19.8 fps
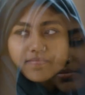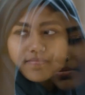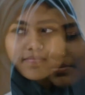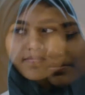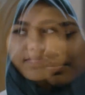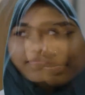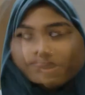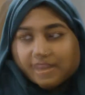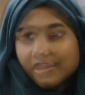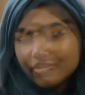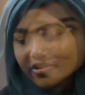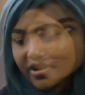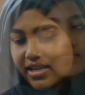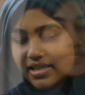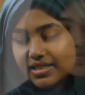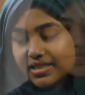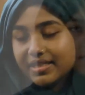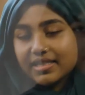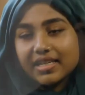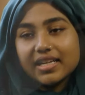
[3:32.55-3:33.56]
My
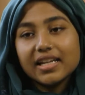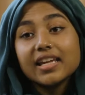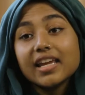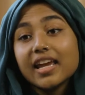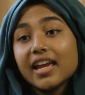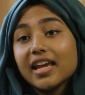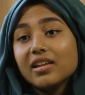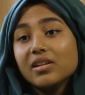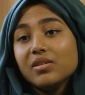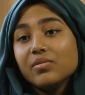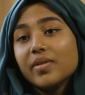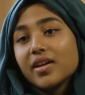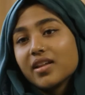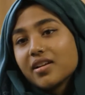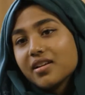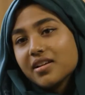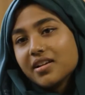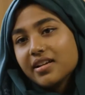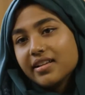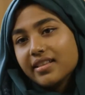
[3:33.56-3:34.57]
grades didn't get any
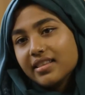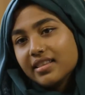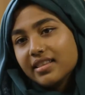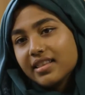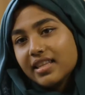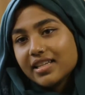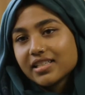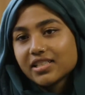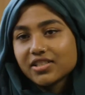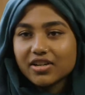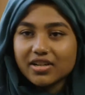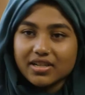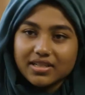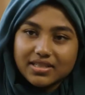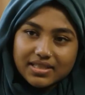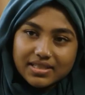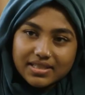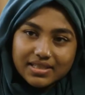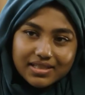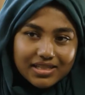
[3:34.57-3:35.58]
better, and things started
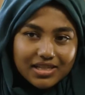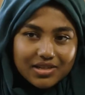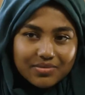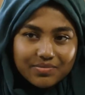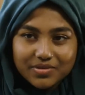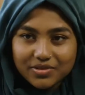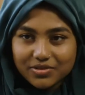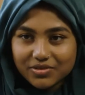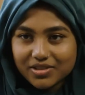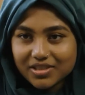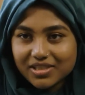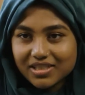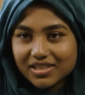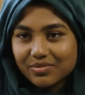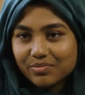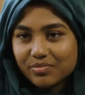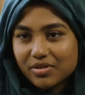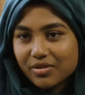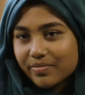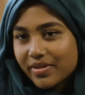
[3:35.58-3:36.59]
to slip. It was
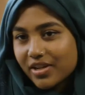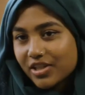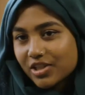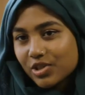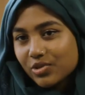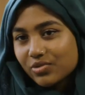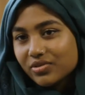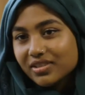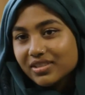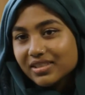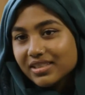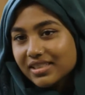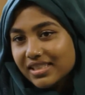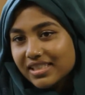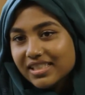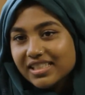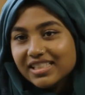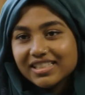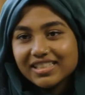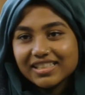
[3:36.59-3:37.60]
just perpetual
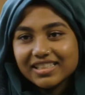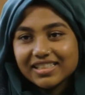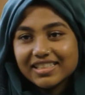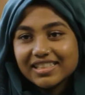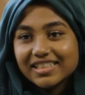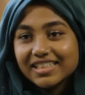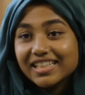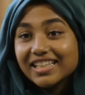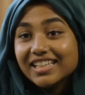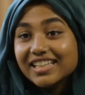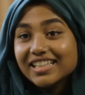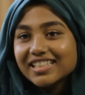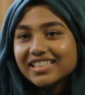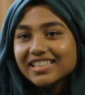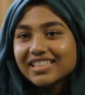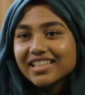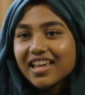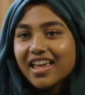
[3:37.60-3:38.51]
D's and C's.